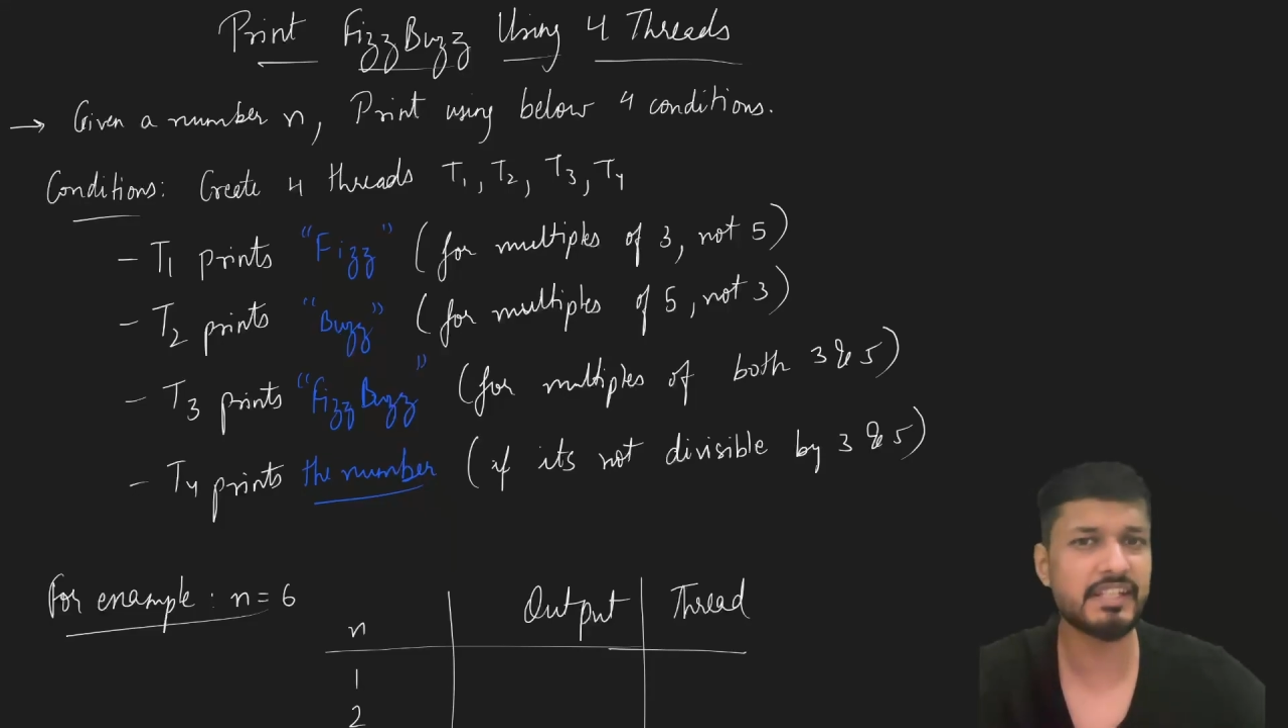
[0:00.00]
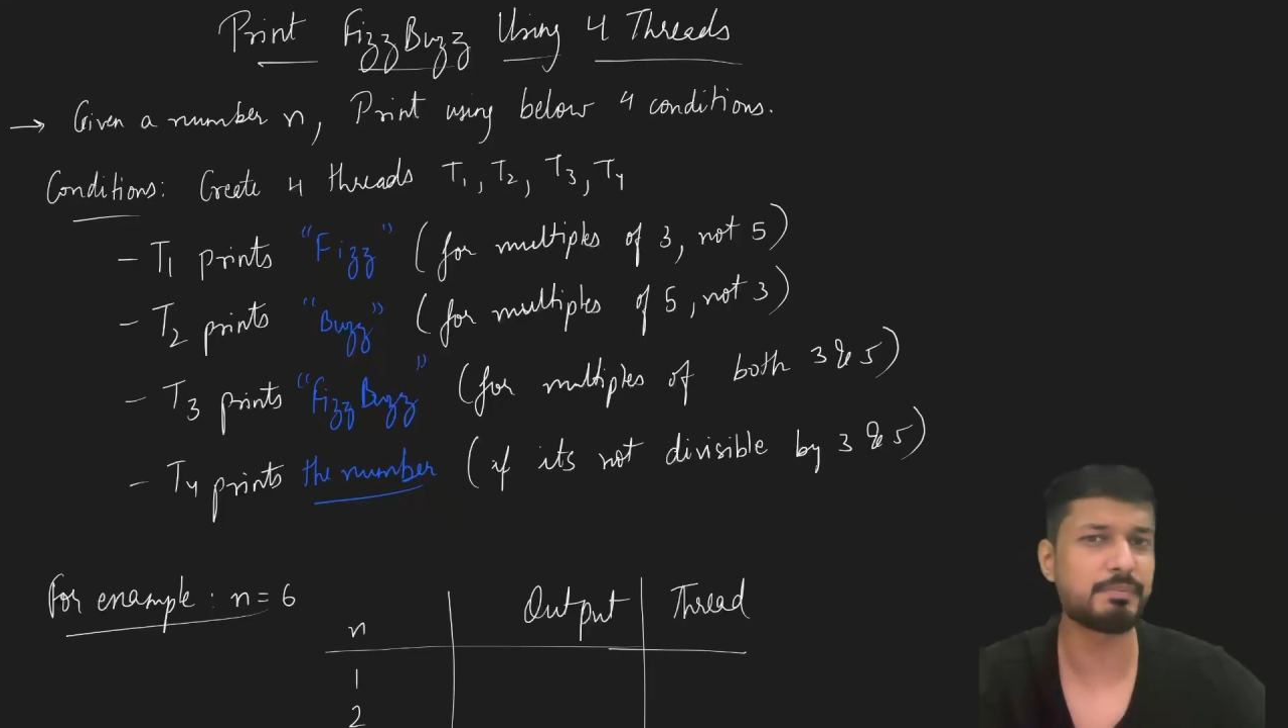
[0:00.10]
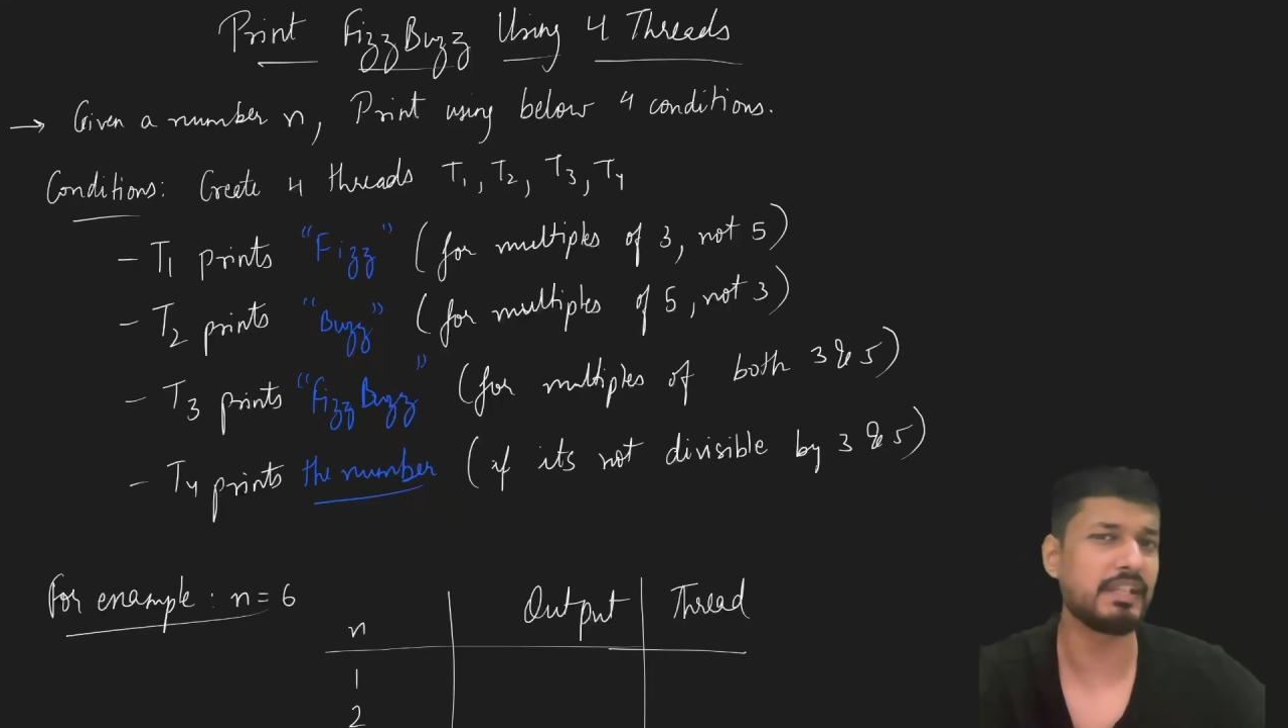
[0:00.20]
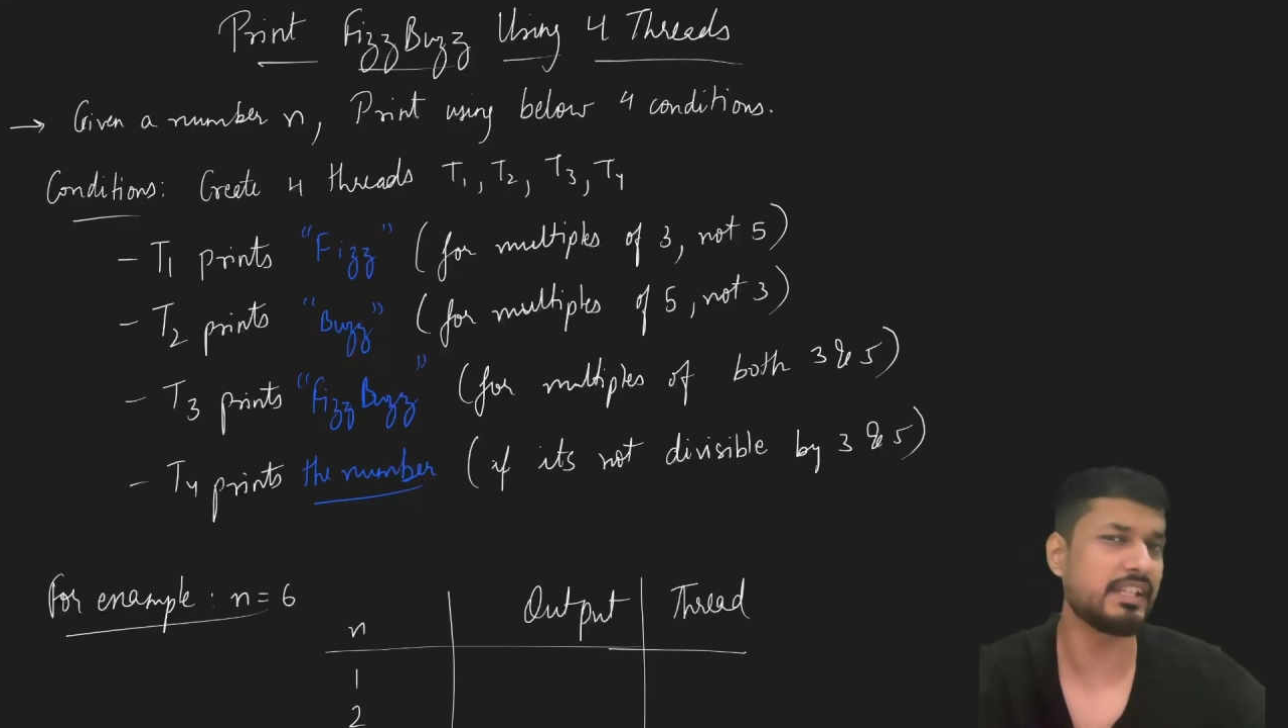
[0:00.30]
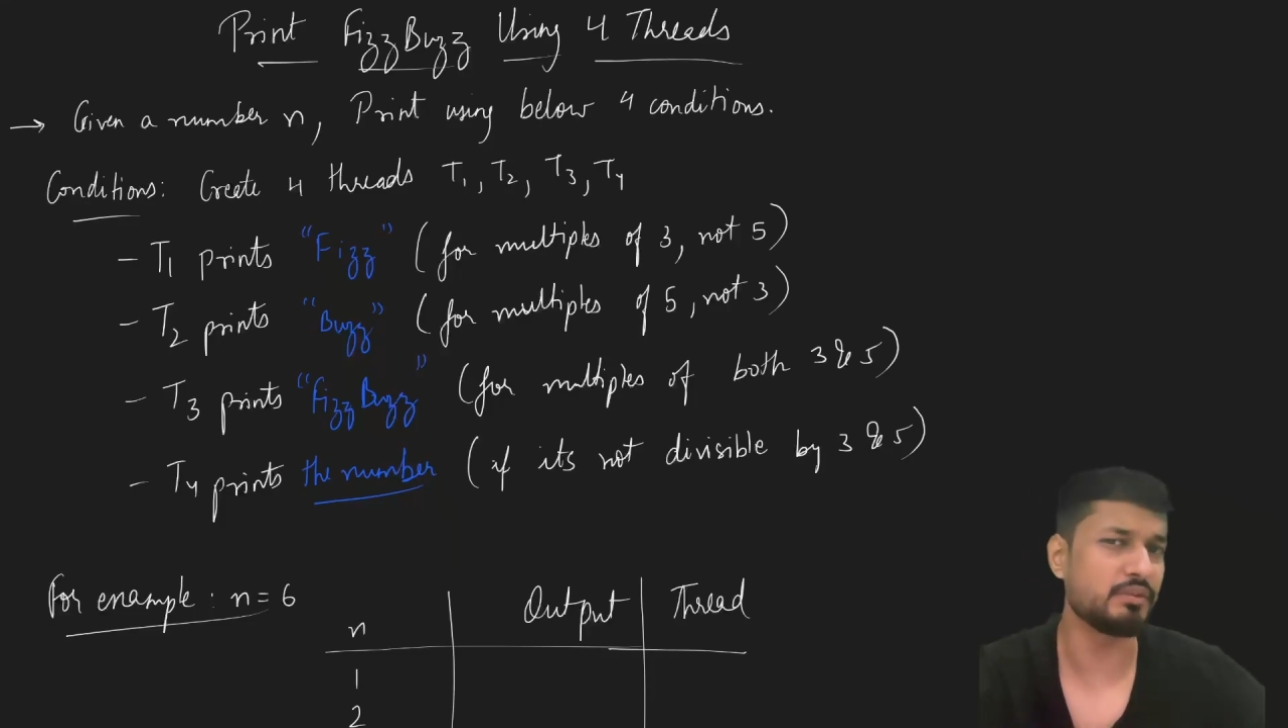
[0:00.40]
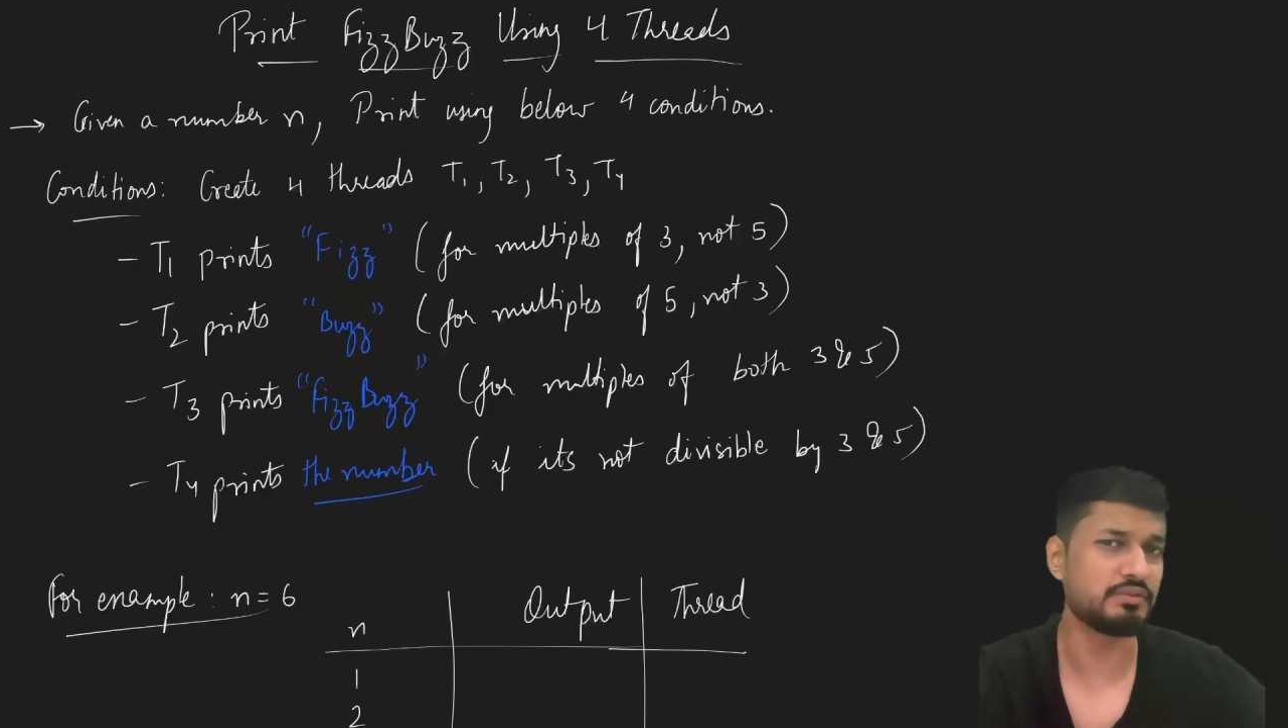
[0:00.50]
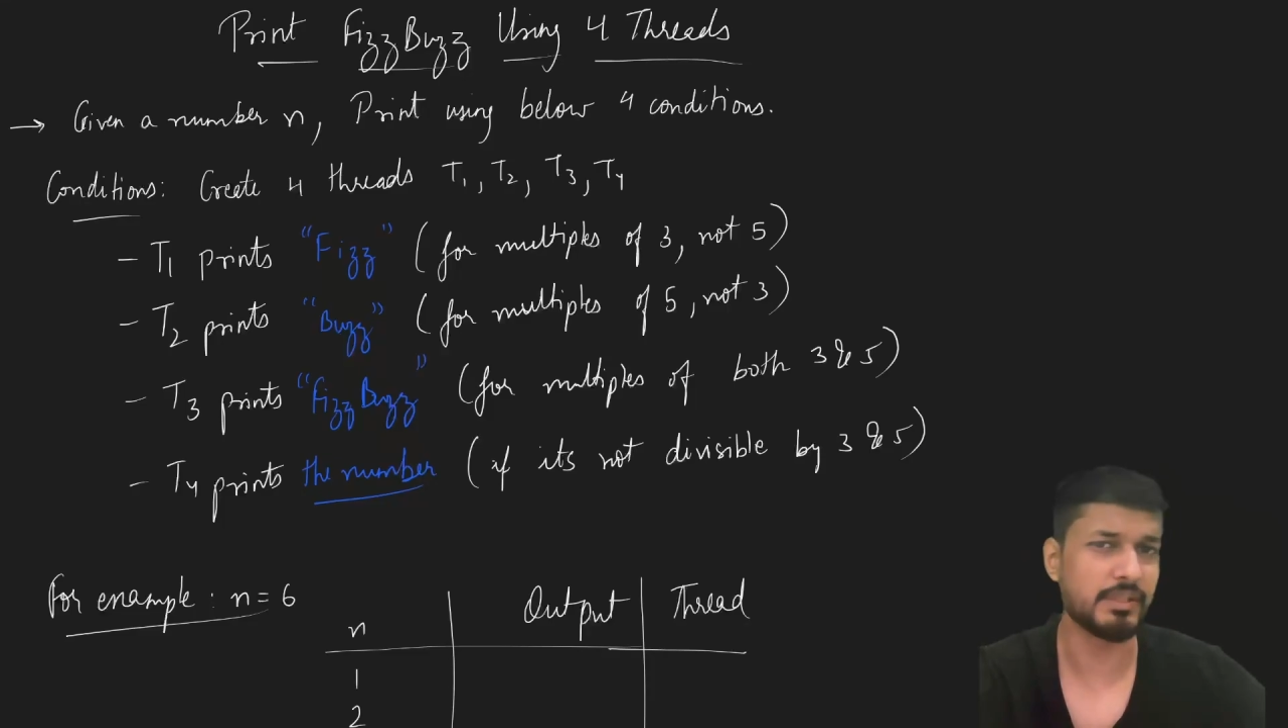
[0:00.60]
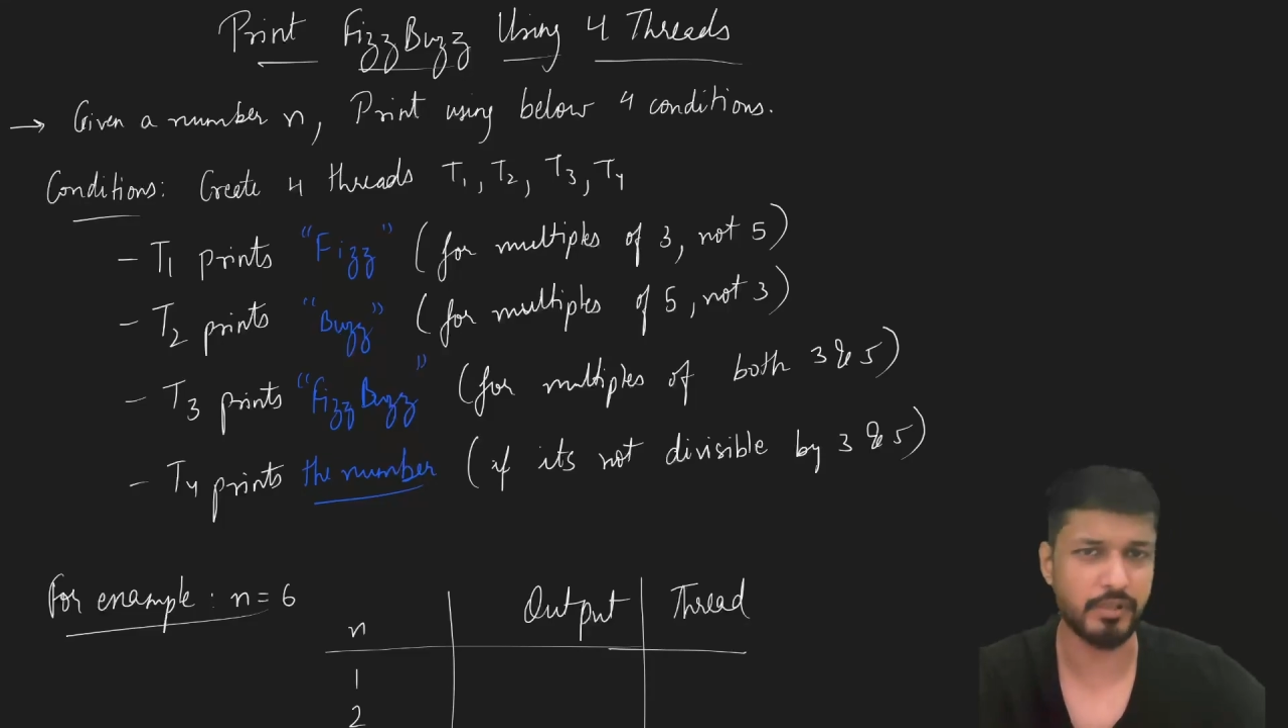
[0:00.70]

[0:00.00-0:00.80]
explain you the